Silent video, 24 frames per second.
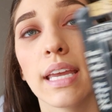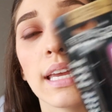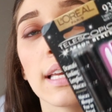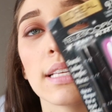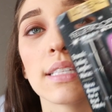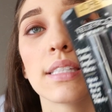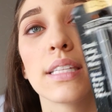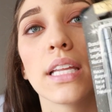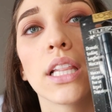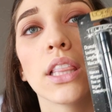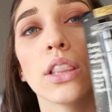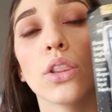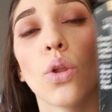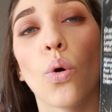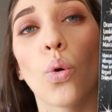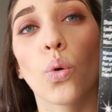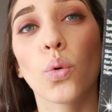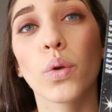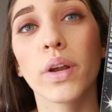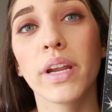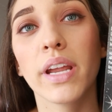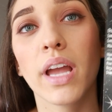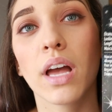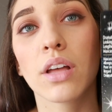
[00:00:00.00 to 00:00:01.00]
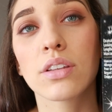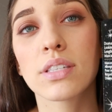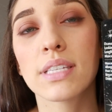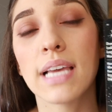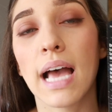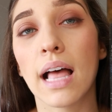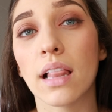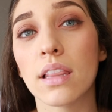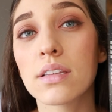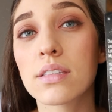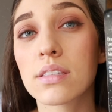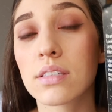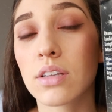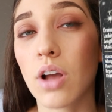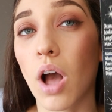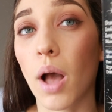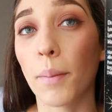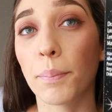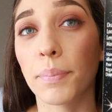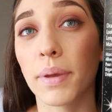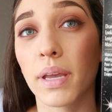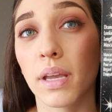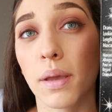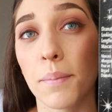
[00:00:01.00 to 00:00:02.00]
is the L'Oreal
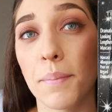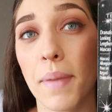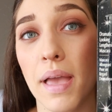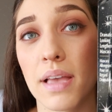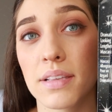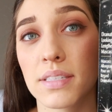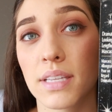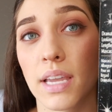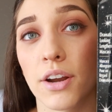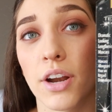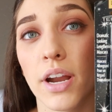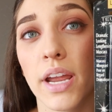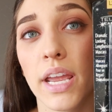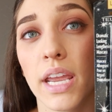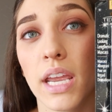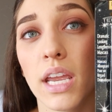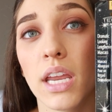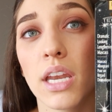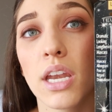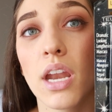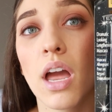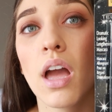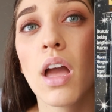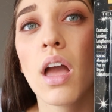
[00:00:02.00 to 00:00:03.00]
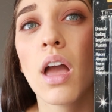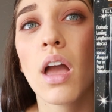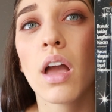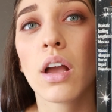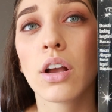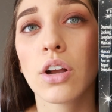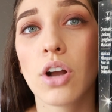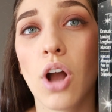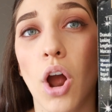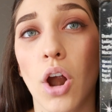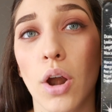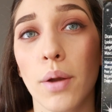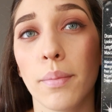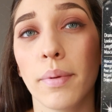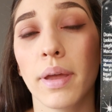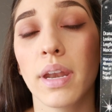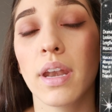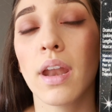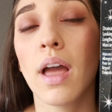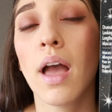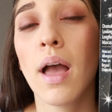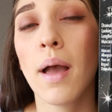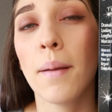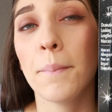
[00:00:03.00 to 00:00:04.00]
Telescopic mascara in
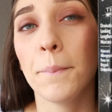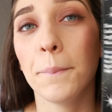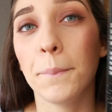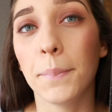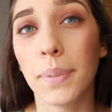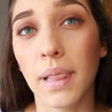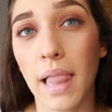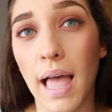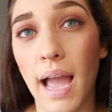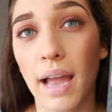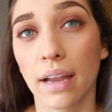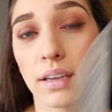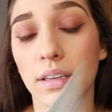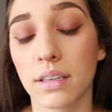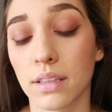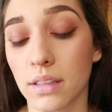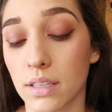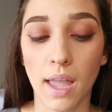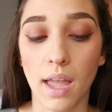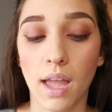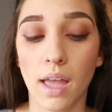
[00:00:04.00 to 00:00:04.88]
Carbon Black.